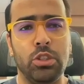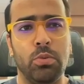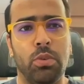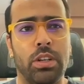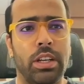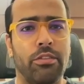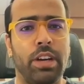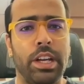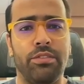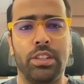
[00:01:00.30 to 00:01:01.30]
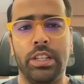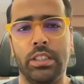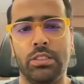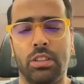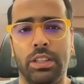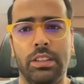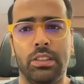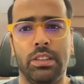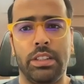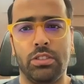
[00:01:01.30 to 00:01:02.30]
you want, like 5 threads or 10
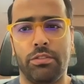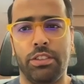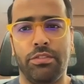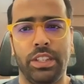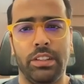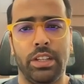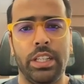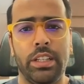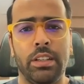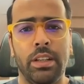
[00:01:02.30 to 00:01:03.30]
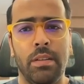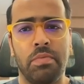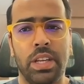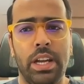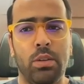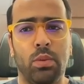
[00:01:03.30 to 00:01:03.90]
threads or 15, right? And